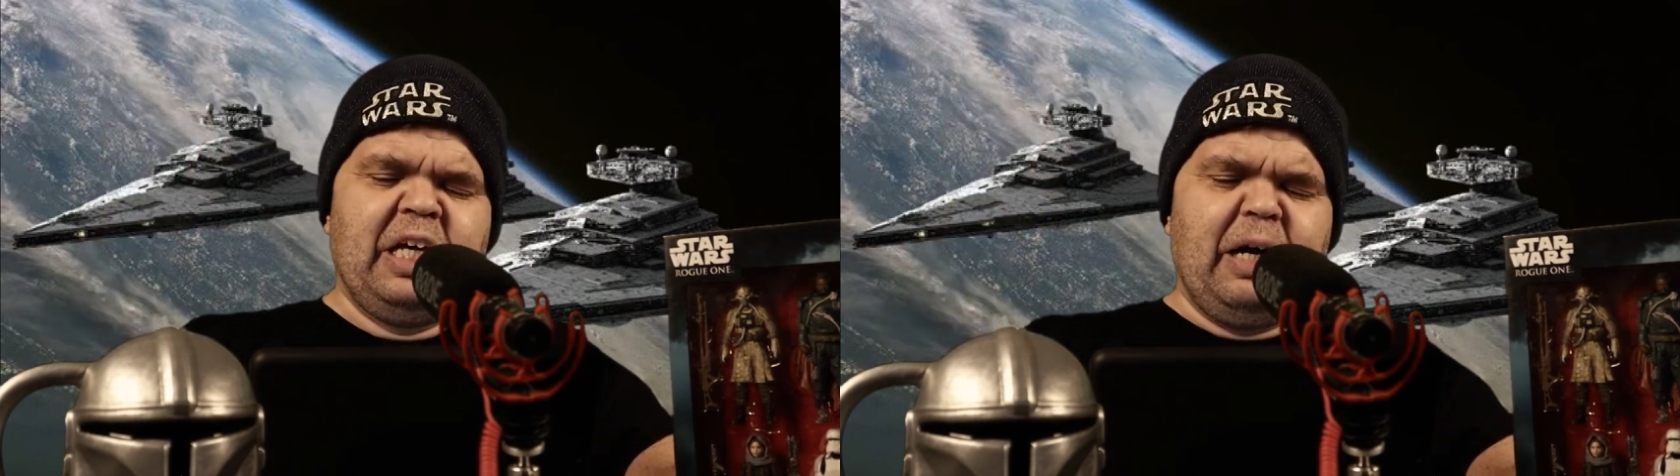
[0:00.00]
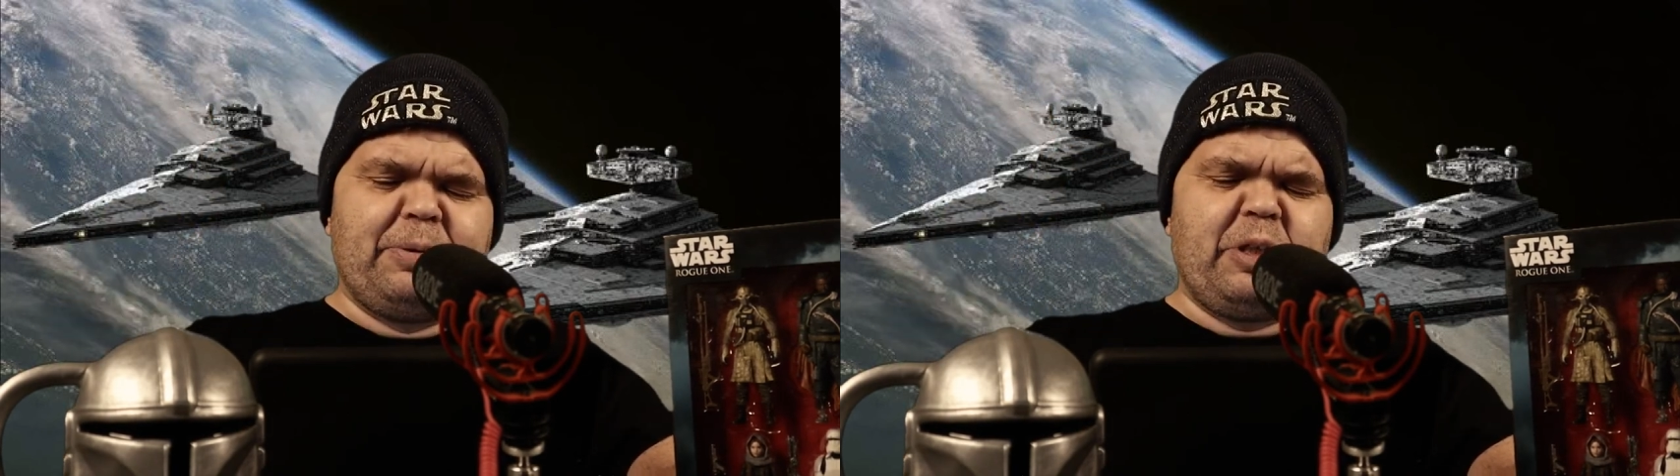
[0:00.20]

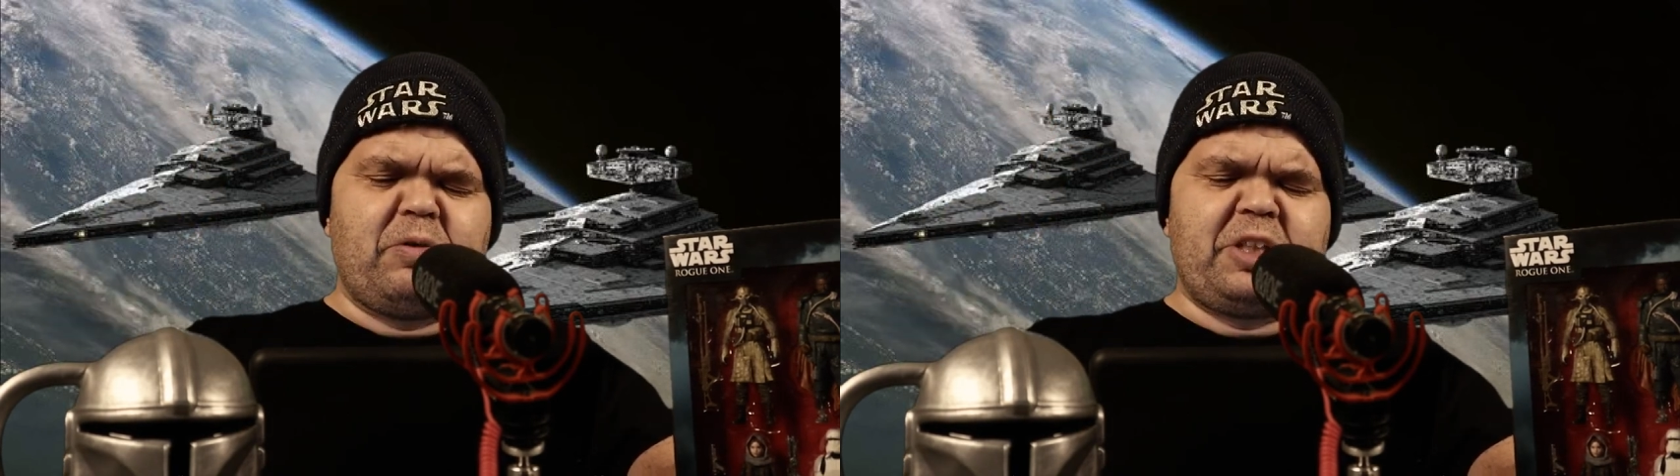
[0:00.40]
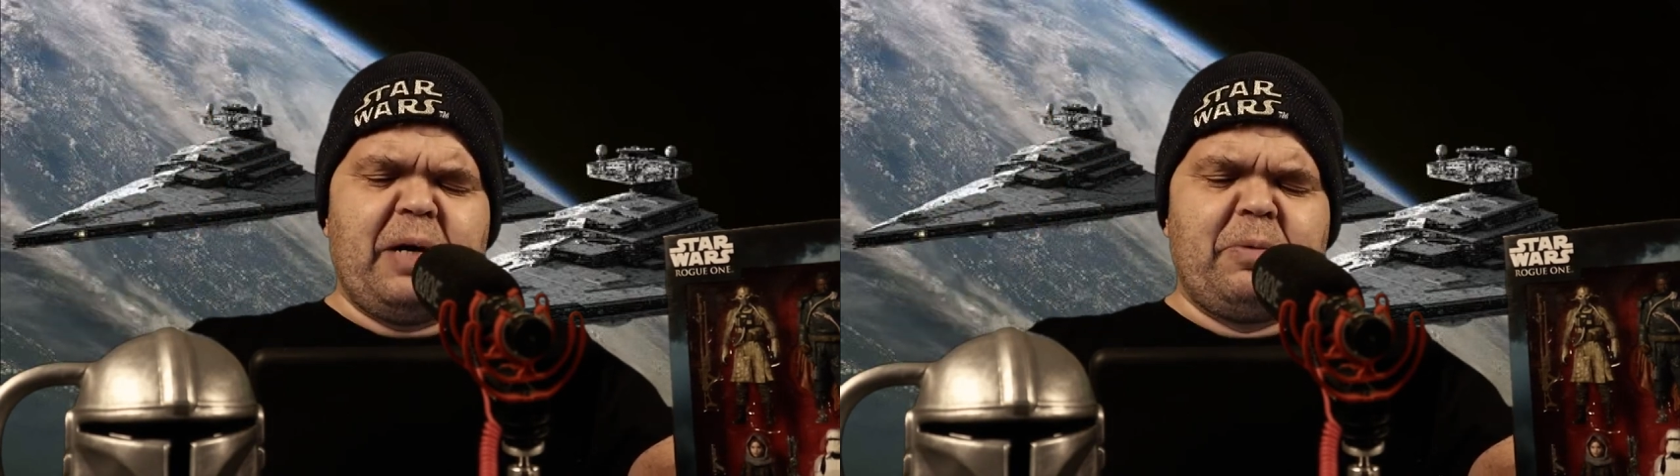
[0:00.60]

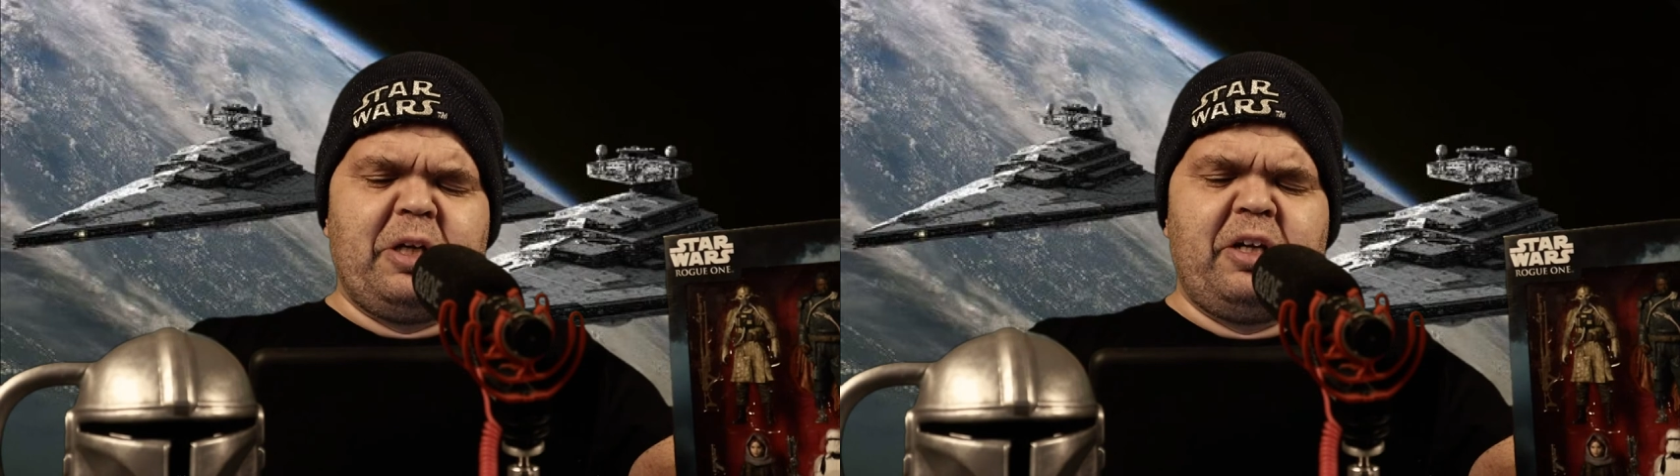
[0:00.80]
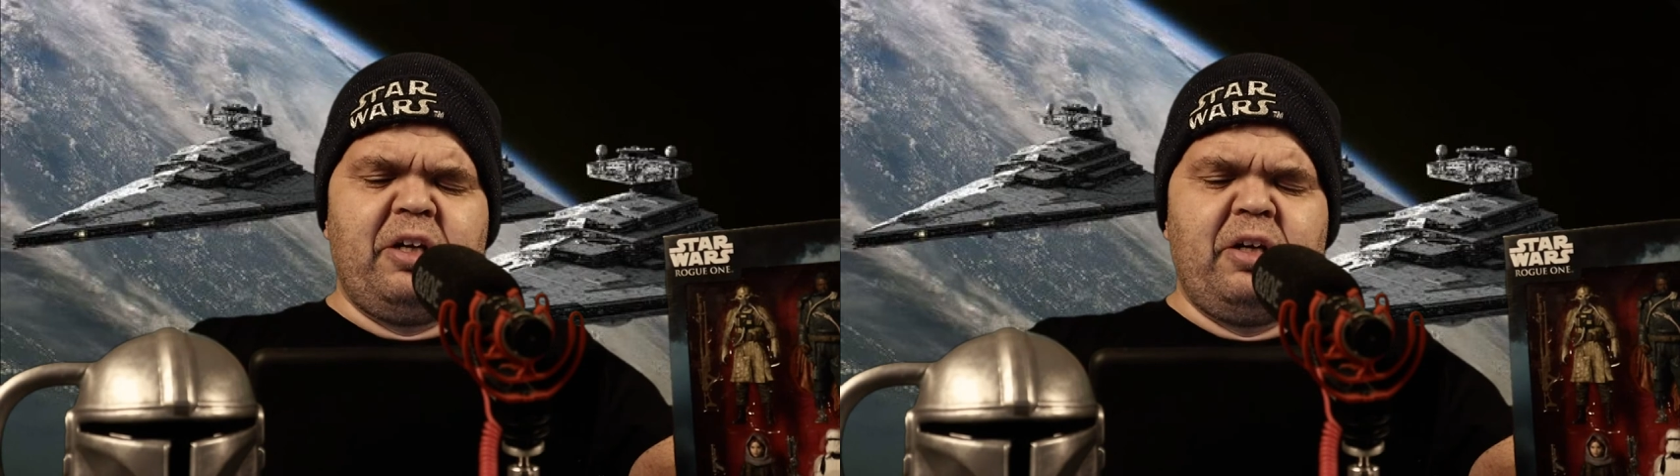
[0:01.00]
Episode
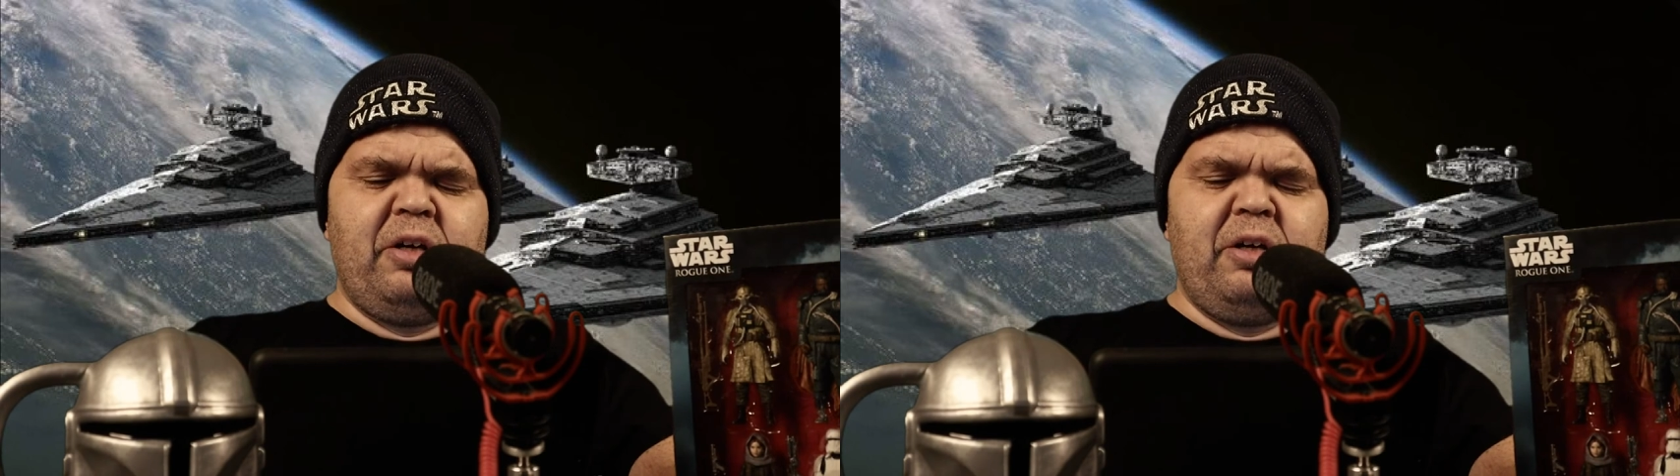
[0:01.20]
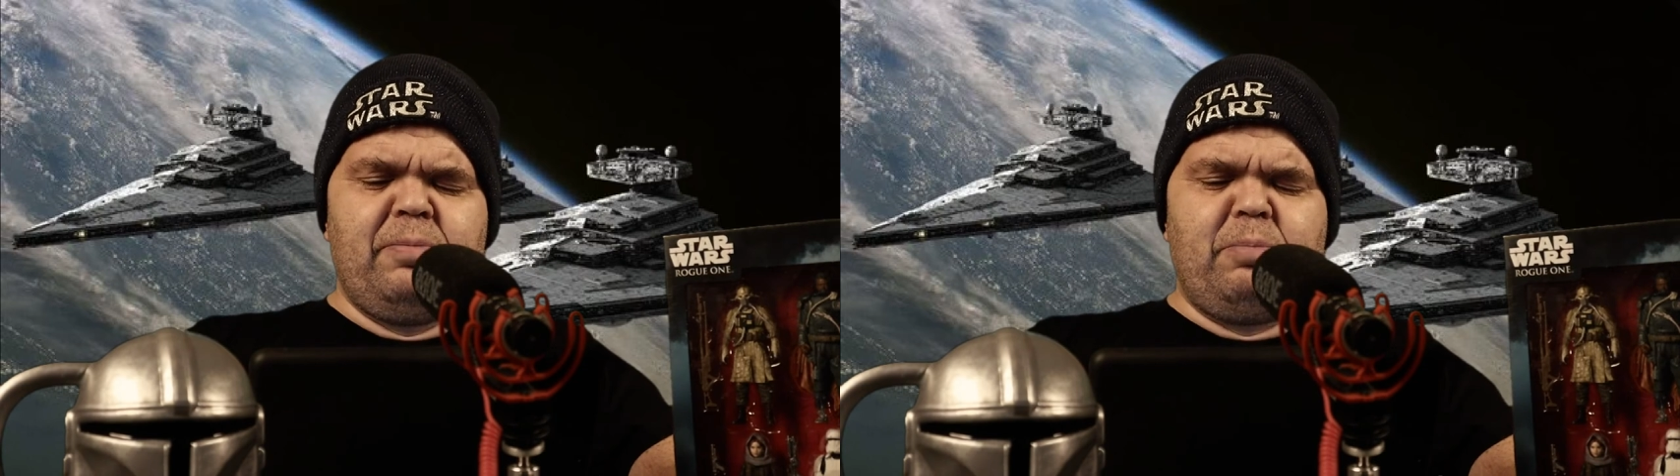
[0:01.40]
7,
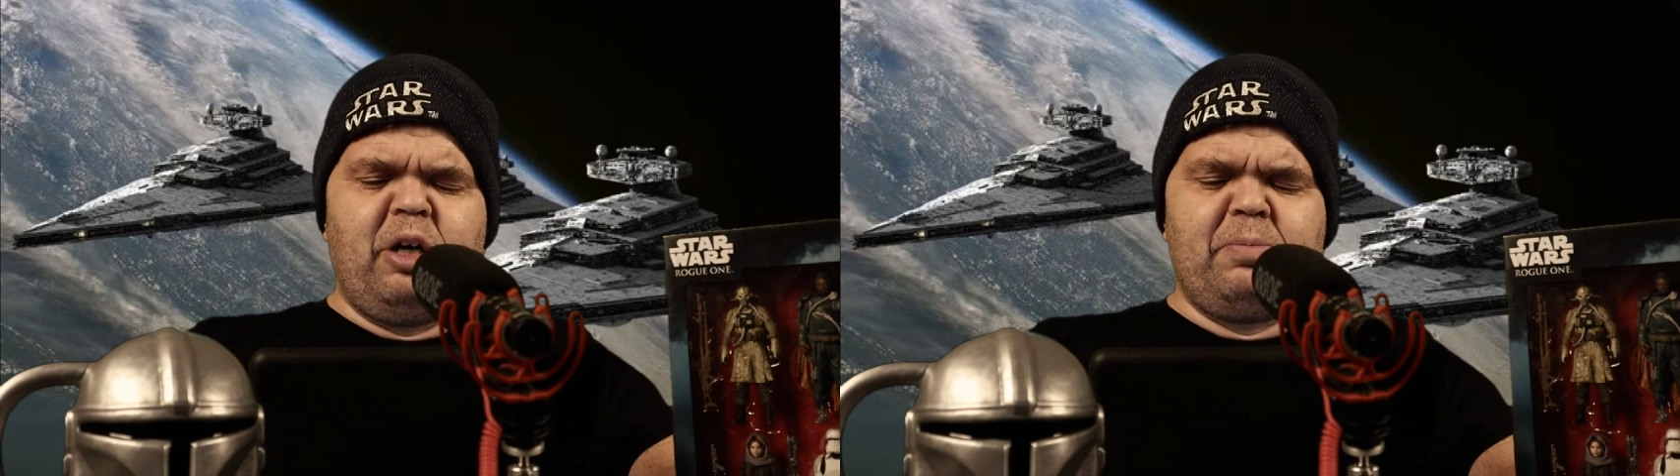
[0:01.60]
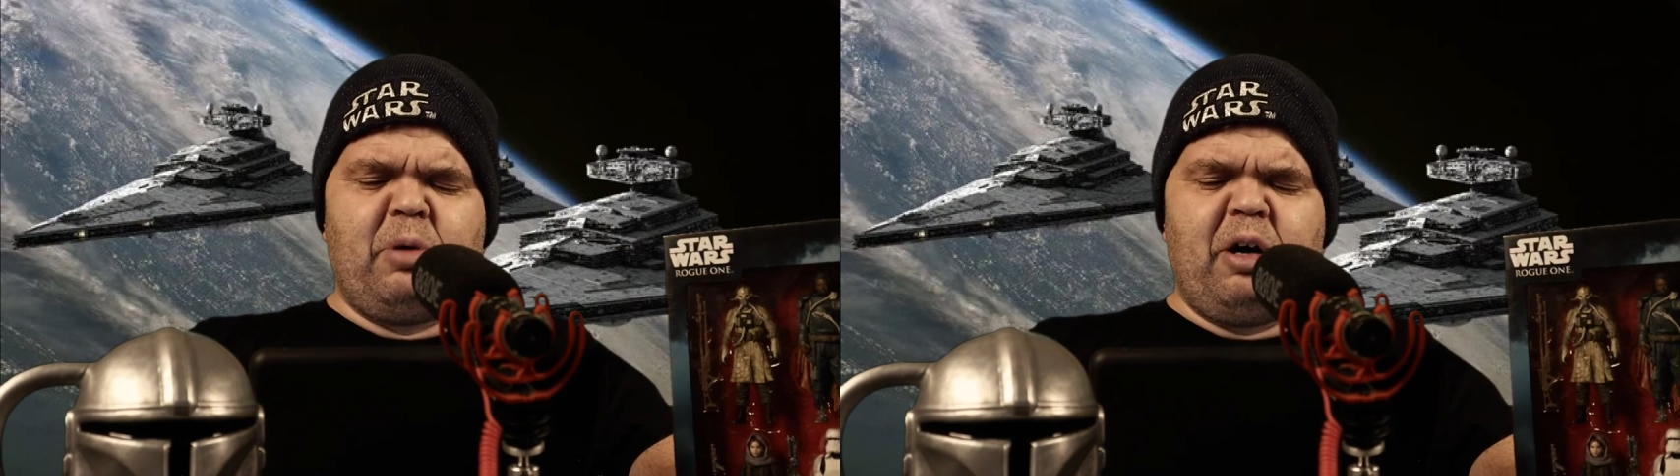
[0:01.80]

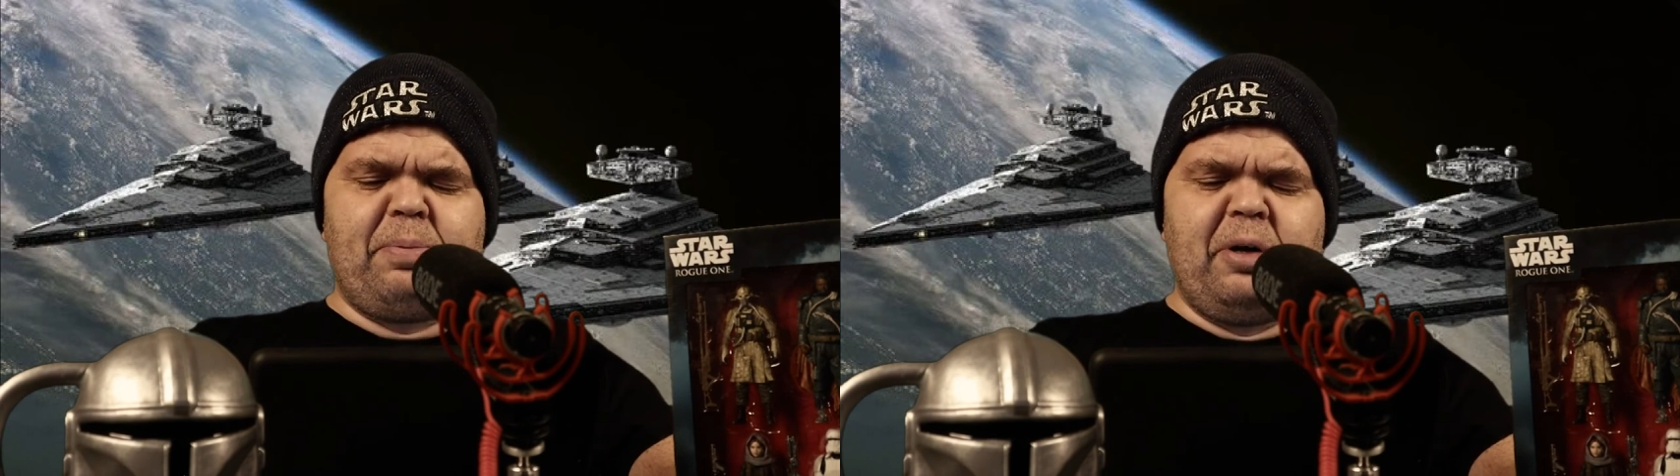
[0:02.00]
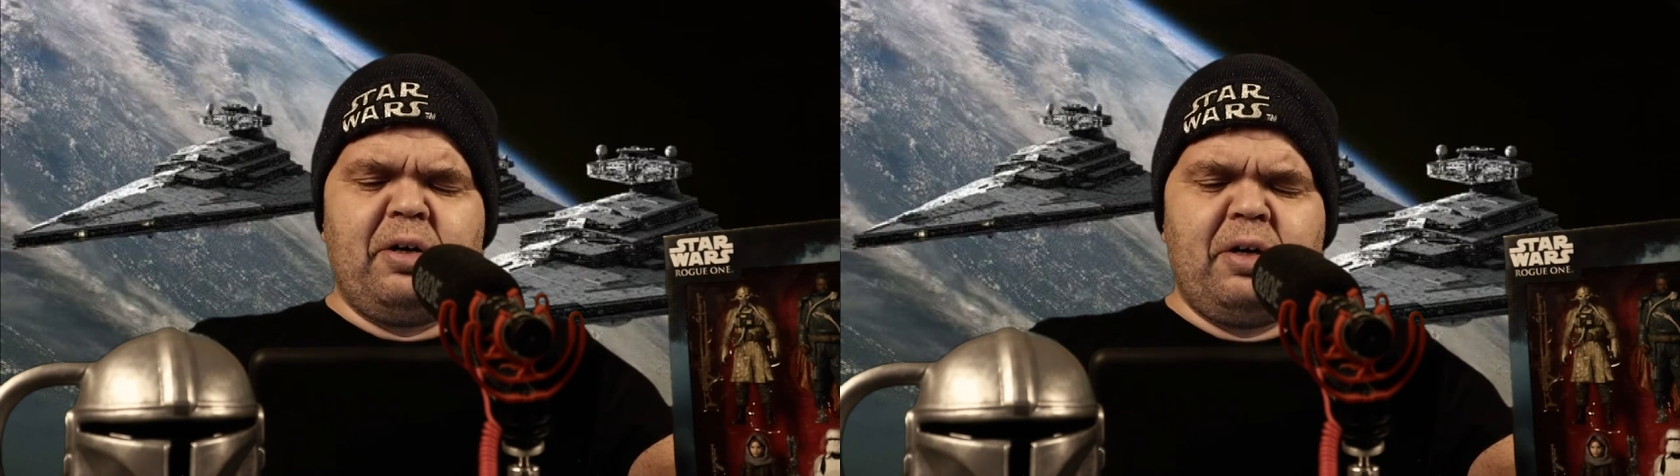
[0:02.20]
Mon
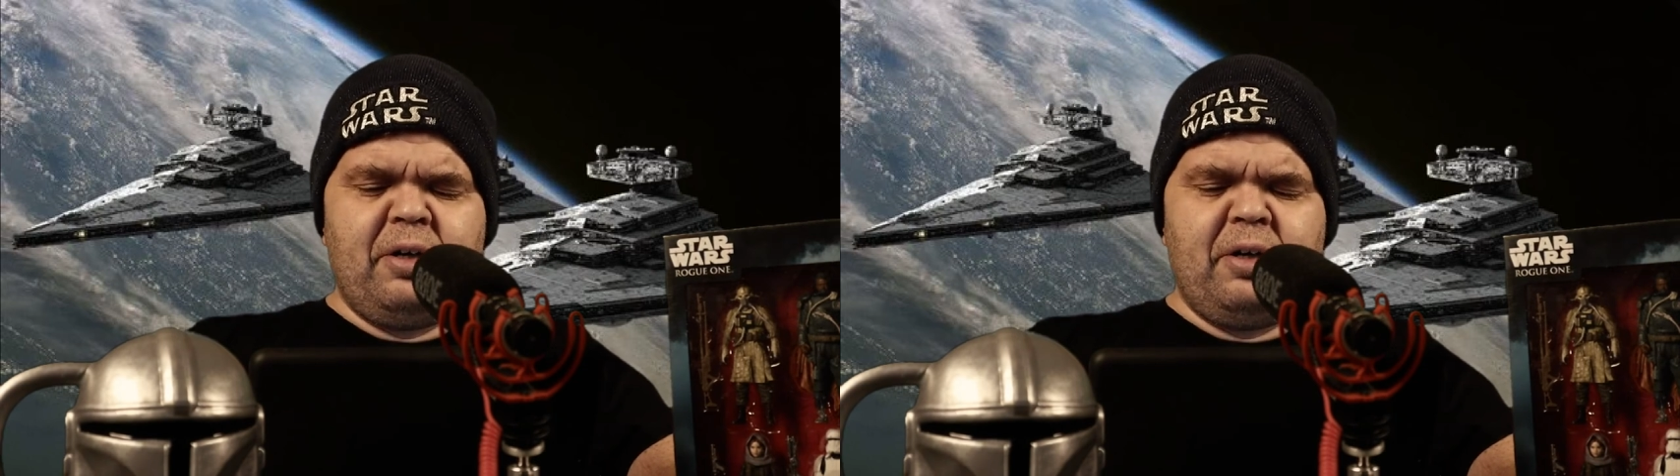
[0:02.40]
Mothma.